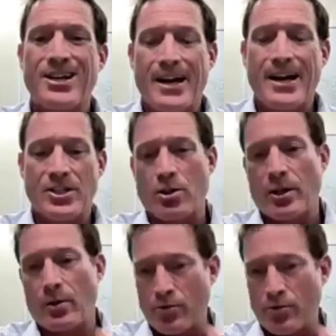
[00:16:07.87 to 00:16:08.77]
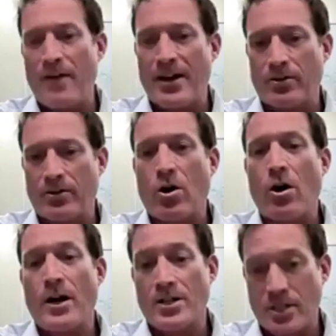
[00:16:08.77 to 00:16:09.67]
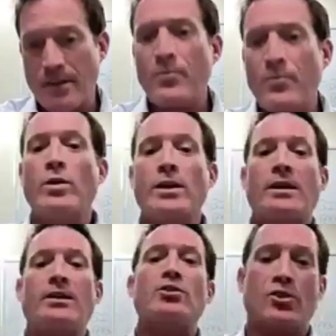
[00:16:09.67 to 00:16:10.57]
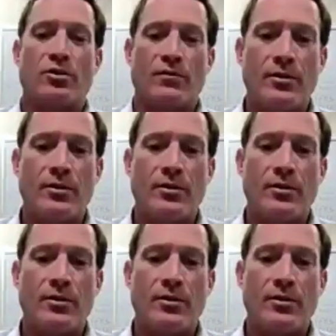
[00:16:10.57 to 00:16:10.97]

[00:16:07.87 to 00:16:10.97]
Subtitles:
And so that will drive down costs. We serve